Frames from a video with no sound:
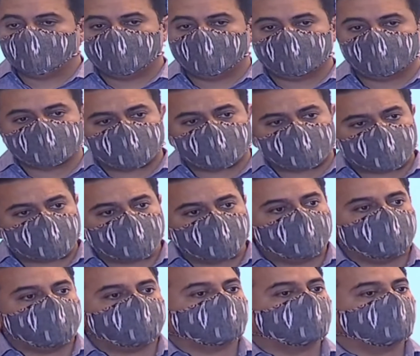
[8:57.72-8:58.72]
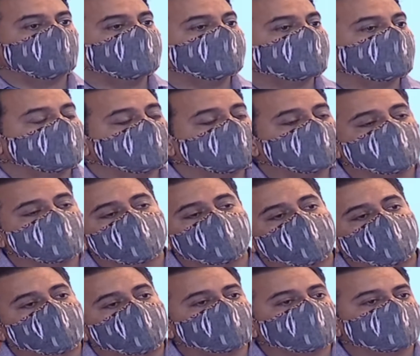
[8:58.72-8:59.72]
It's a truly, truly single window
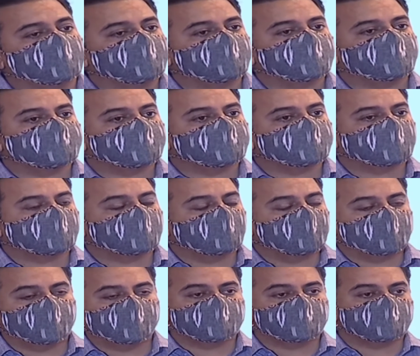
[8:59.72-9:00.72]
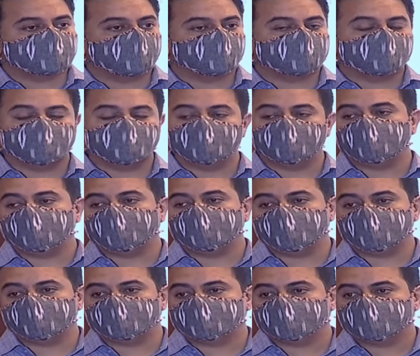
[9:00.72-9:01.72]
policy. Now, the joke in
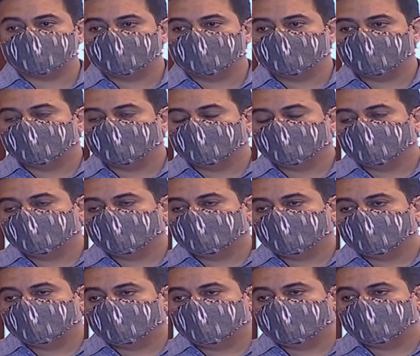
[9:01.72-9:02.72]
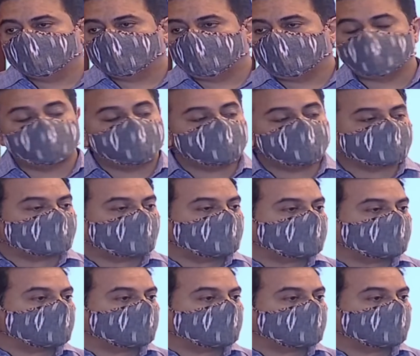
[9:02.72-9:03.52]
India is every state